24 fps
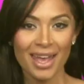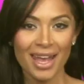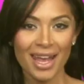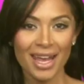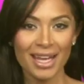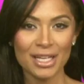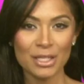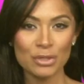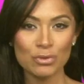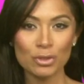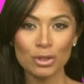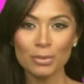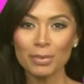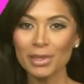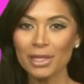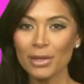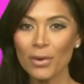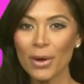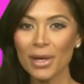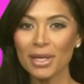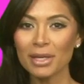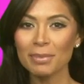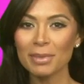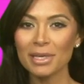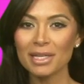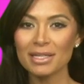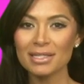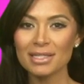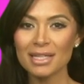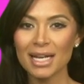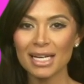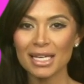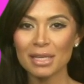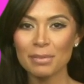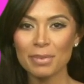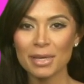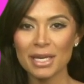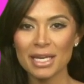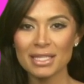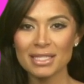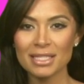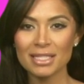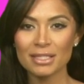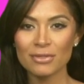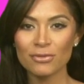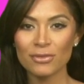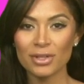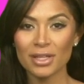And is Rubin going to be designing
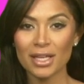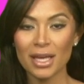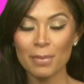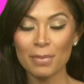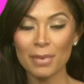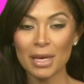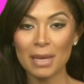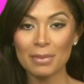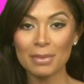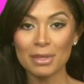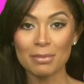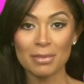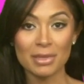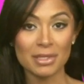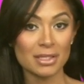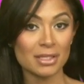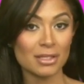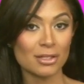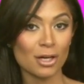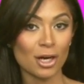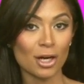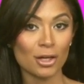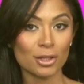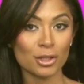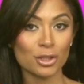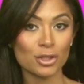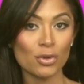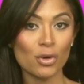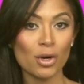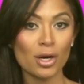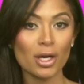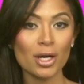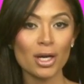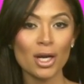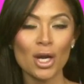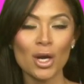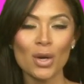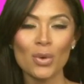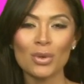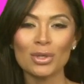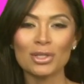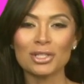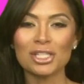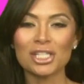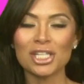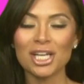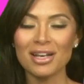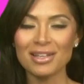pieces for the upcoming Mrs. Carter tour?
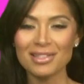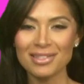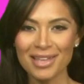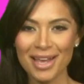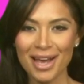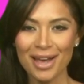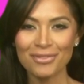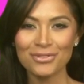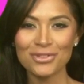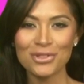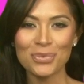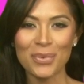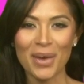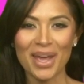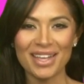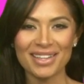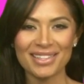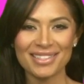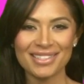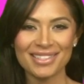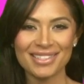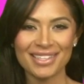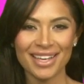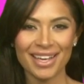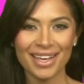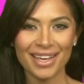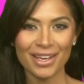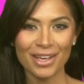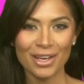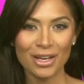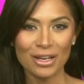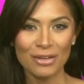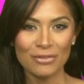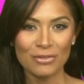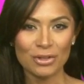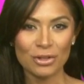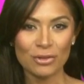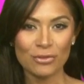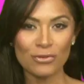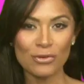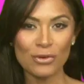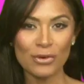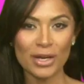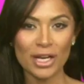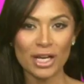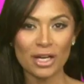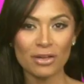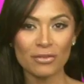We'll just have to wait and see. For the
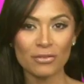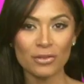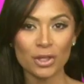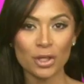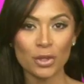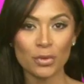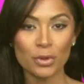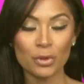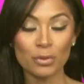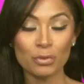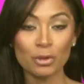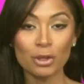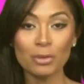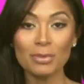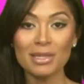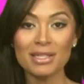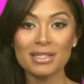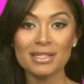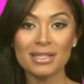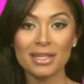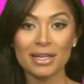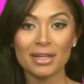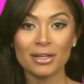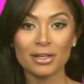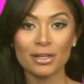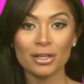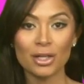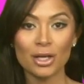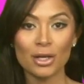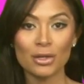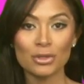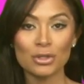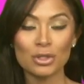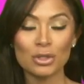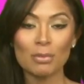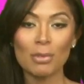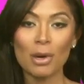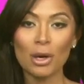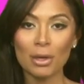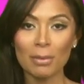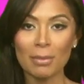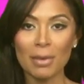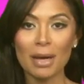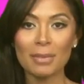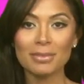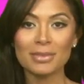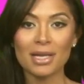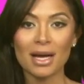full interview with Rubin Singer, go to
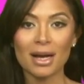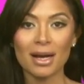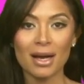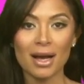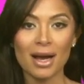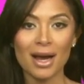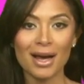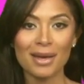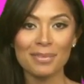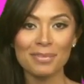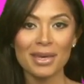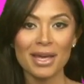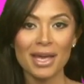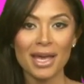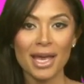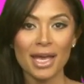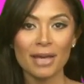modamob.com.